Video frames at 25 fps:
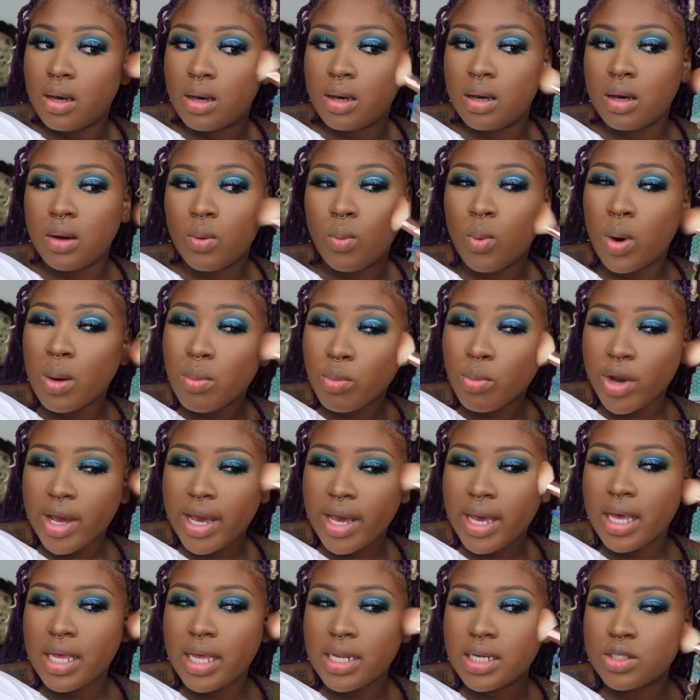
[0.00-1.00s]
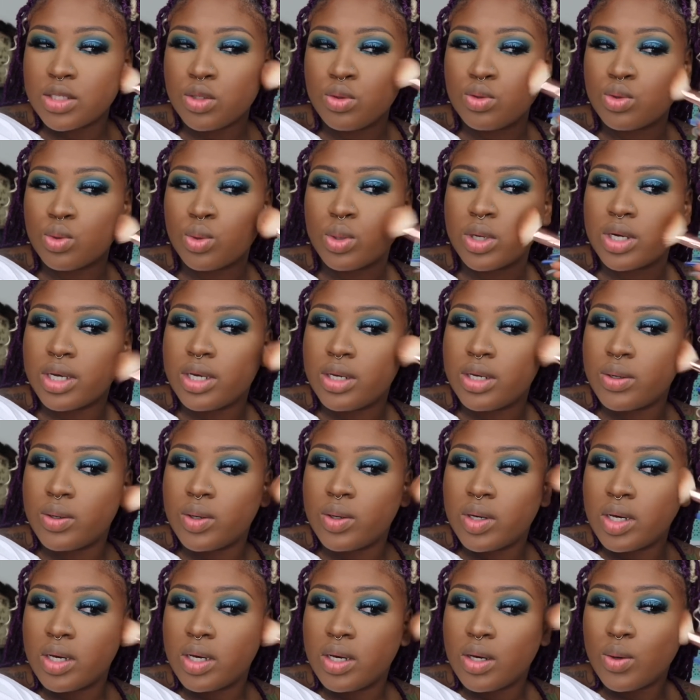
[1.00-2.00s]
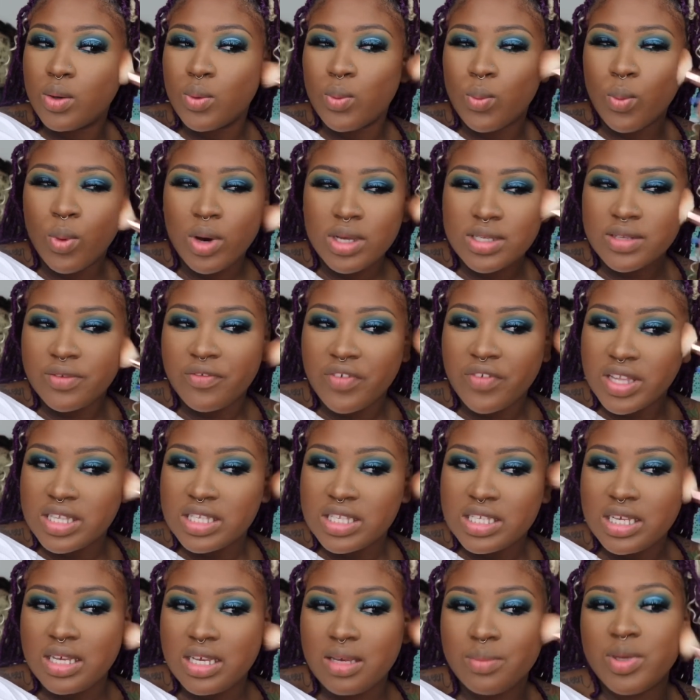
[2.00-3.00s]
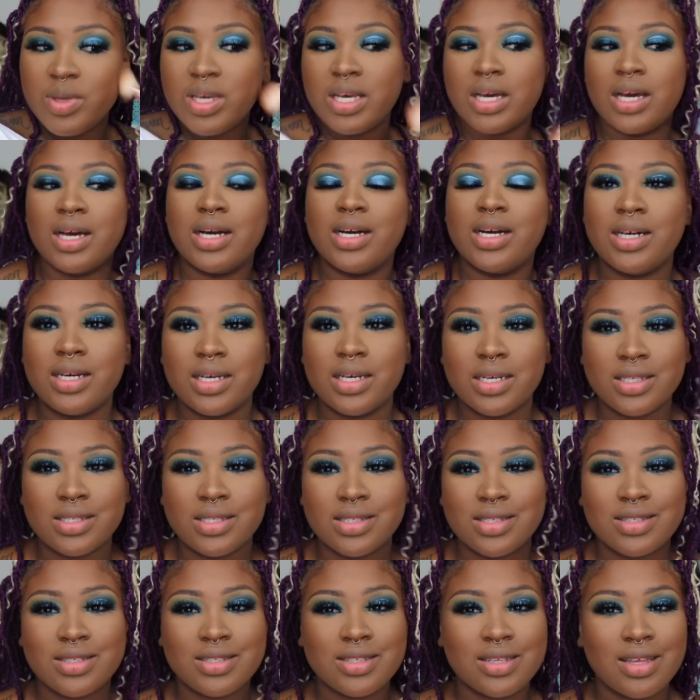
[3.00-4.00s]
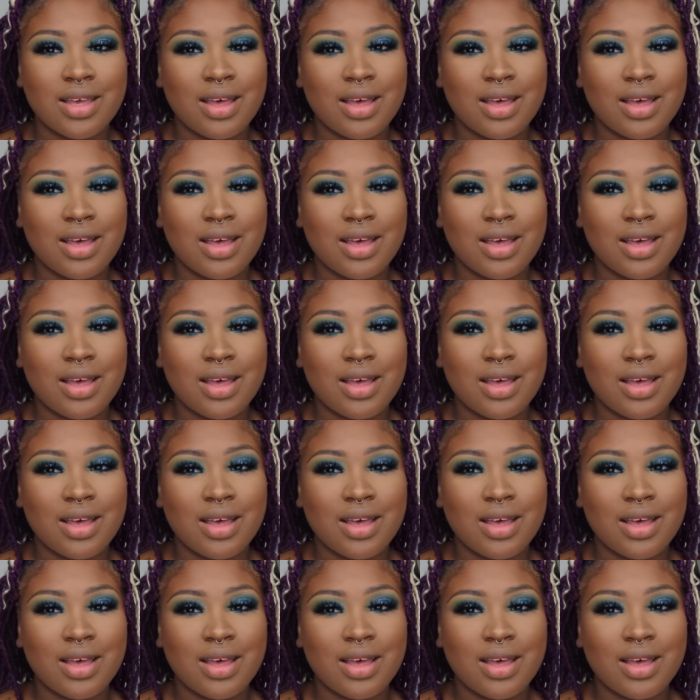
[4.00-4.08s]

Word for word: one brand tutorial was Fenty because